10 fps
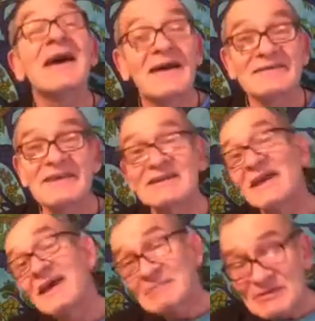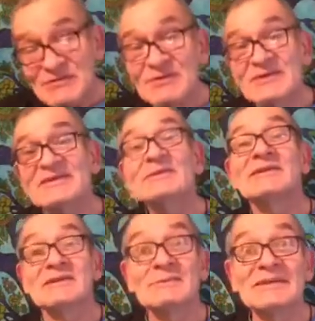and then before you know
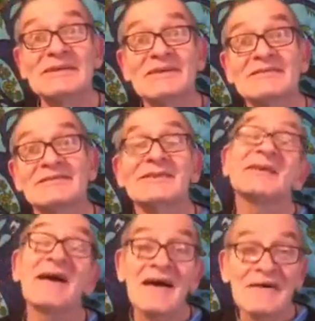it, it'll be next year